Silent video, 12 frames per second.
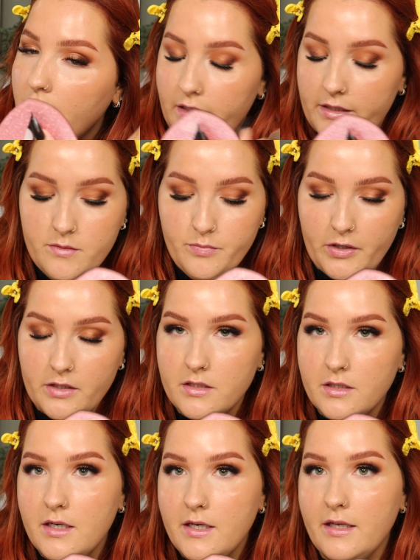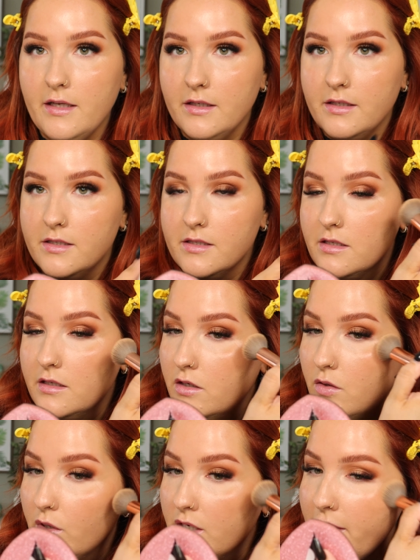This bronzer is
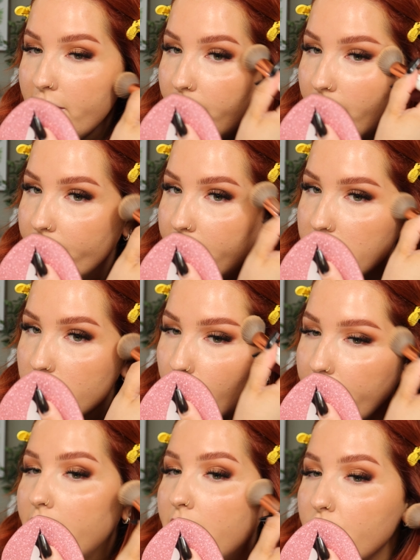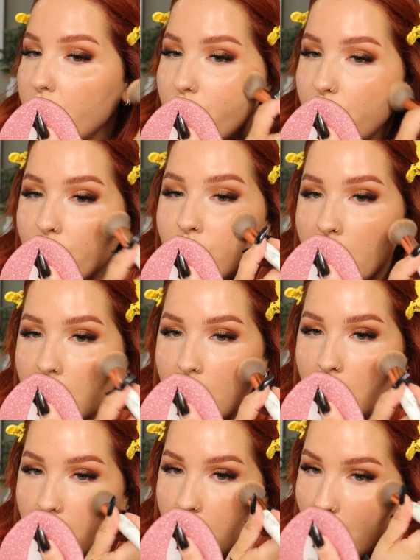one of my favorites when you
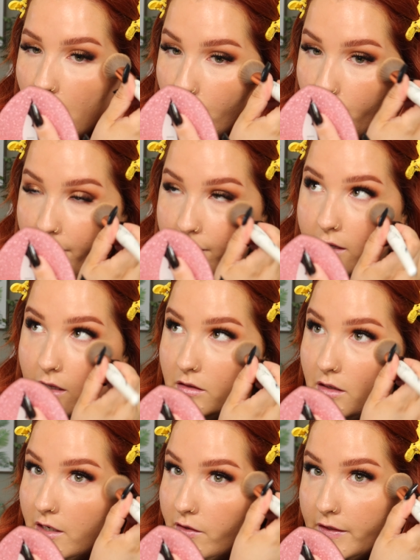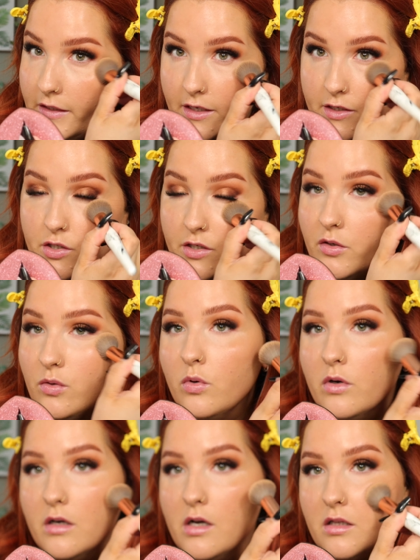aren't wearing a lot of foundation
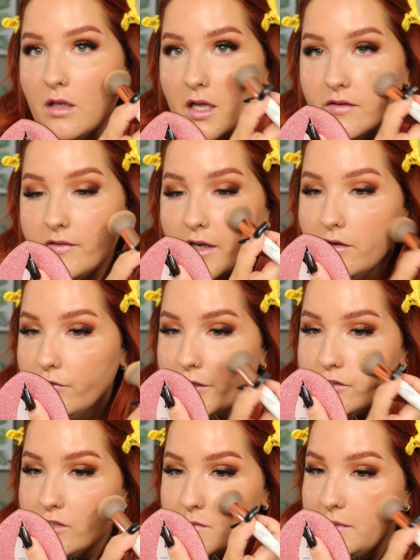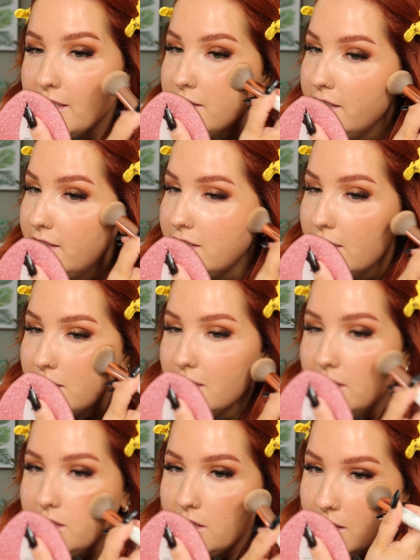or a lot of coverage, just because it
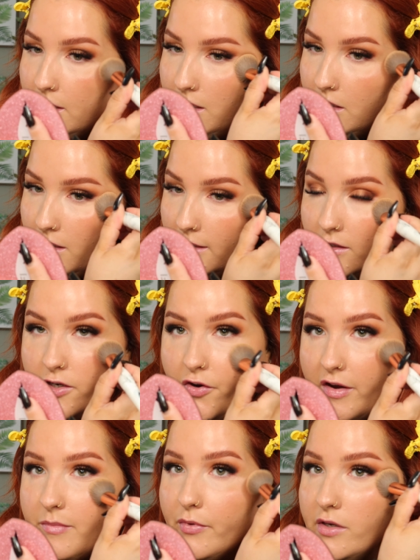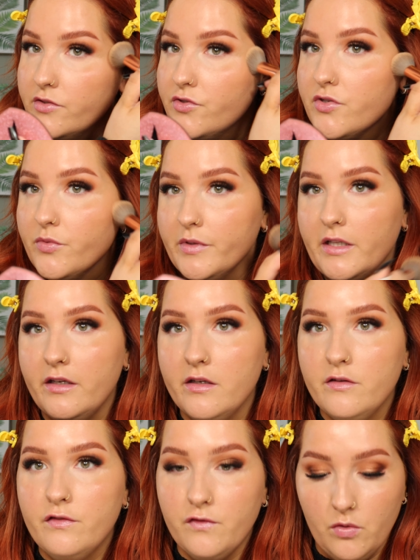doesn't, a lot of cream bronzers are really
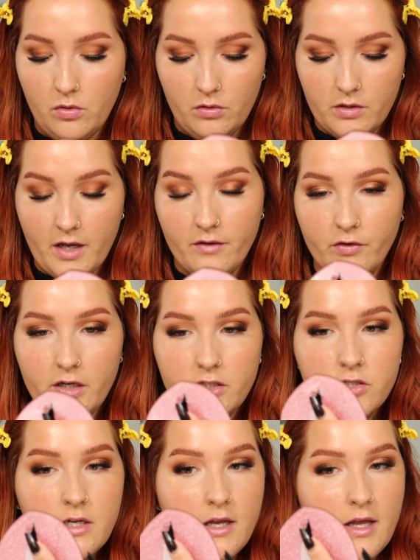full coverage.